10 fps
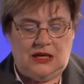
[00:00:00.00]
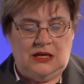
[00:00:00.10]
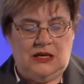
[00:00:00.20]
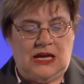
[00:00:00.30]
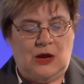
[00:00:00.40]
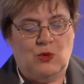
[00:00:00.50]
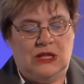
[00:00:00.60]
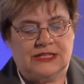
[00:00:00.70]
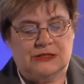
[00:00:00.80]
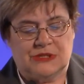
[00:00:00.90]
a
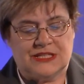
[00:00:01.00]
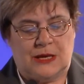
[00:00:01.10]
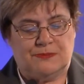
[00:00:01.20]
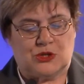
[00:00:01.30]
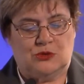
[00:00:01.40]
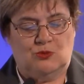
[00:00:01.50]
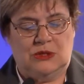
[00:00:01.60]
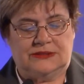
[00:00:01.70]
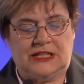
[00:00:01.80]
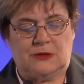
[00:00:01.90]
welcome
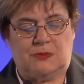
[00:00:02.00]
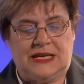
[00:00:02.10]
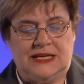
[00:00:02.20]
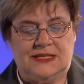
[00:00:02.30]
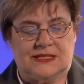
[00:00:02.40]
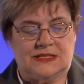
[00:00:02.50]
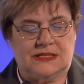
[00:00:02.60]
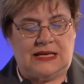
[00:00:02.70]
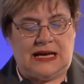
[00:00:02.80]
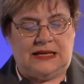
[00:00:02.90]
reception will take place
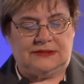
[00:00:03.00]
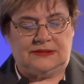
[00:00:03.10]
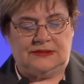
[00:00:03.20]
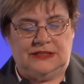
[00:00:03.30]
at